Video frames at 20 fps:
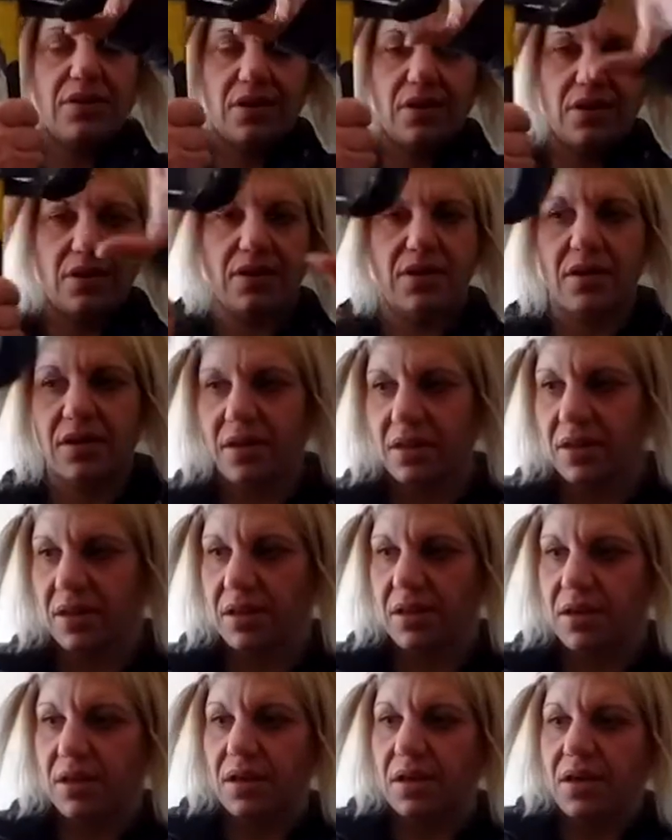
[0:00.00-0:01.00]
a
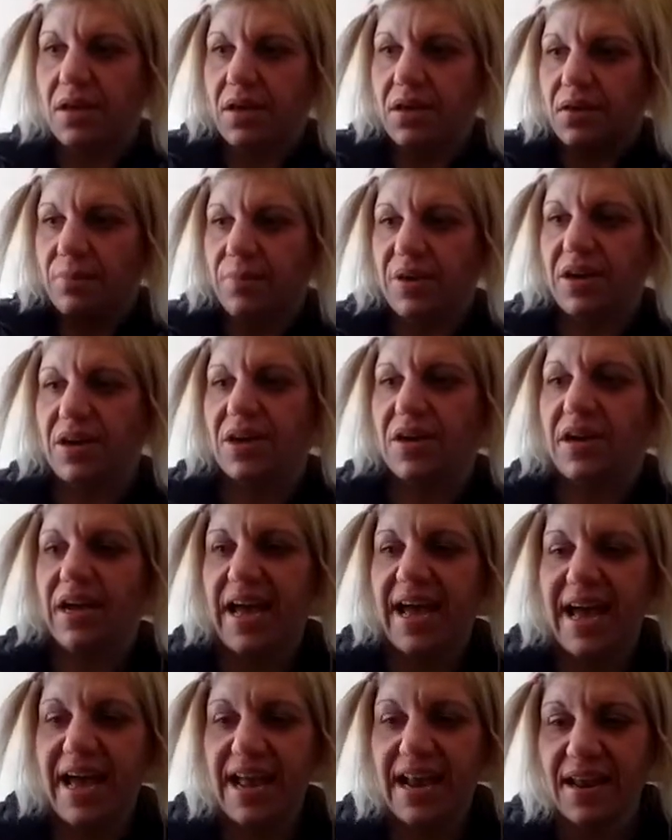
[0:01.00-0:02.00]
bigger
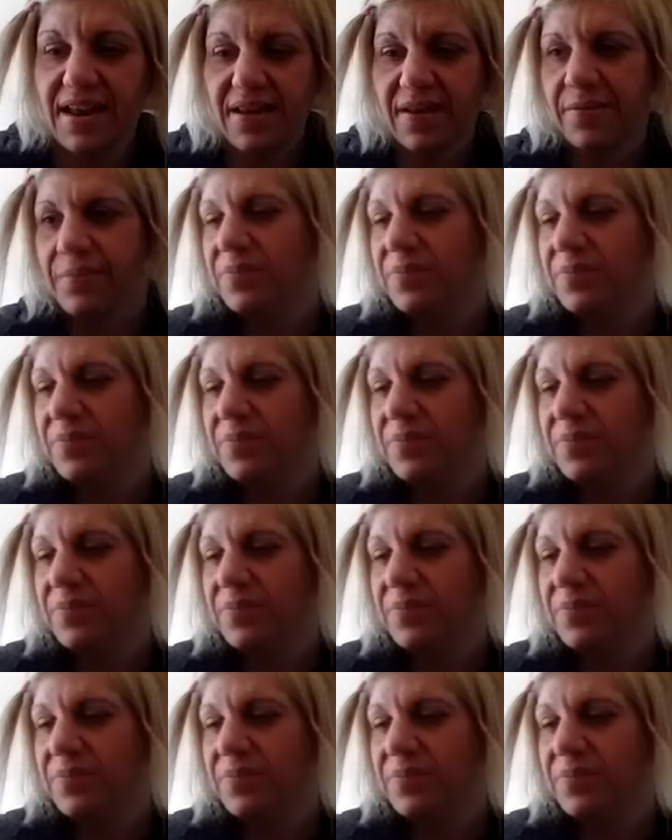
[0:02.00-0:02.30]
head.